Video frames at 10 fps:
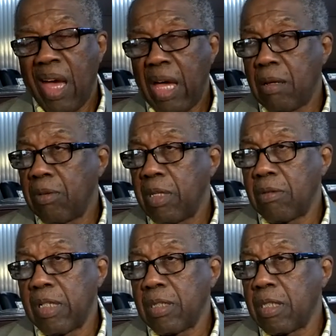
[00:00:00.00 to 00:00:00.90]
I don't
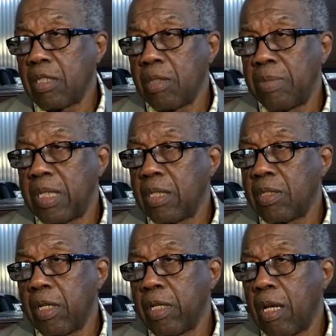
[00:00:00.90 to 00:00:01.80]
think residents should be
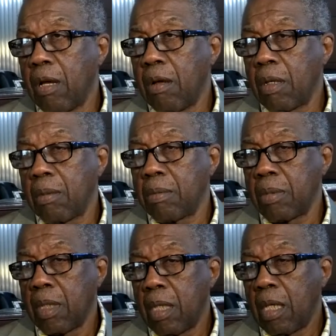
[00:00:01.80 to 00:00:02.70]
concerned at all
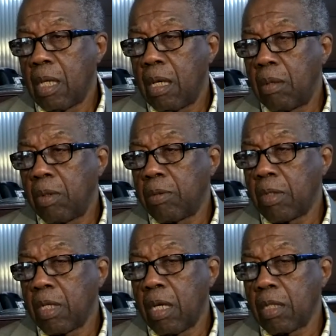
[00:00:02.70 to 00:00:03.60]
with
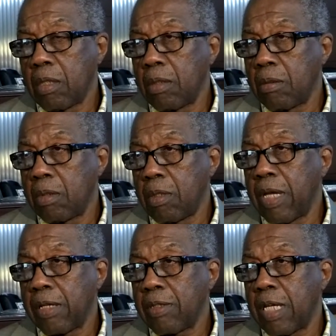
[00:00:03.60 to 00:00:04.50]
regard to
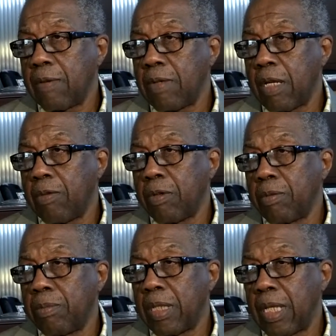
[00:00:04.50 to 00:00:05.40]
their safety at
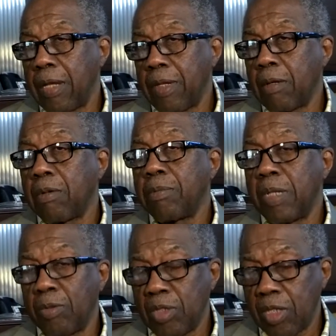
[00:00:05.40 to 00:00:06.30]
Riverbend. I think
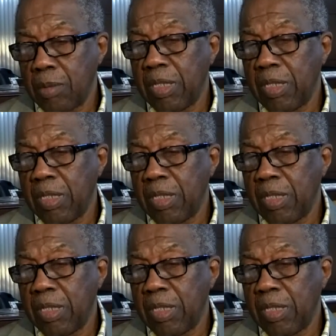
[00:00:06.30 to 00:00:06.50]
Riverbend will still be